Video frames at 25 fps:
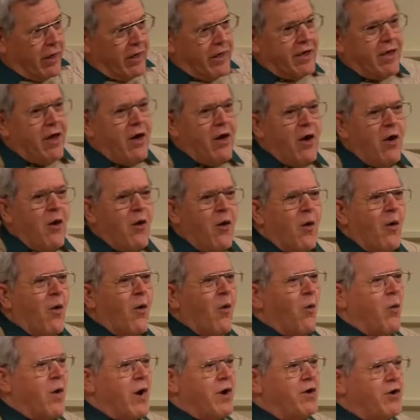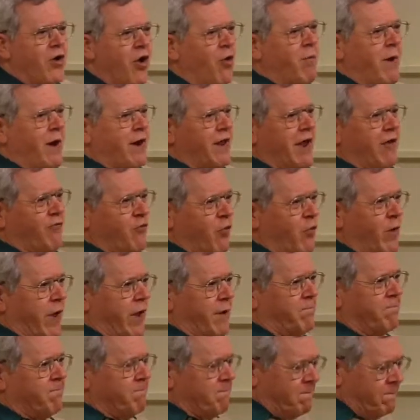lake, where nobody ever
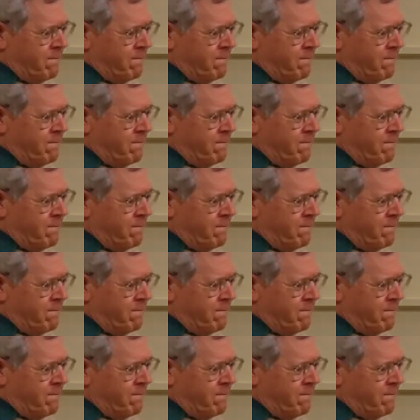went.